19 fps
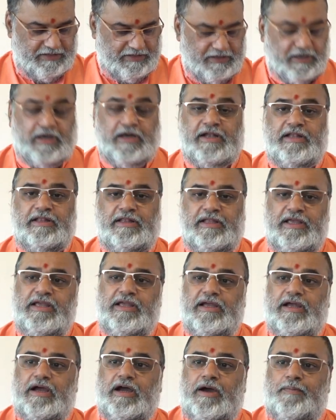are in
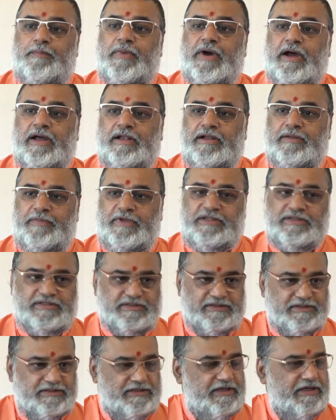the apana,
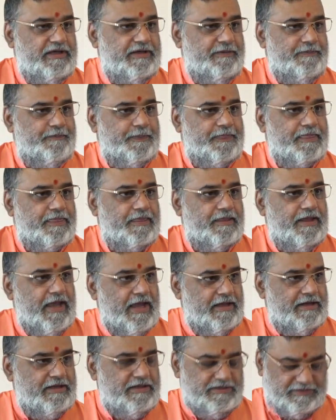means the
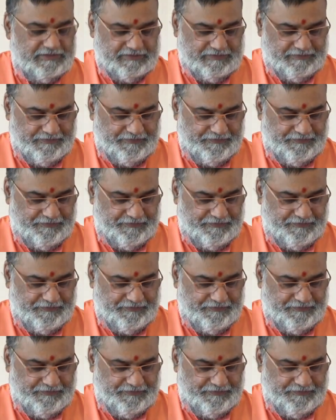anus.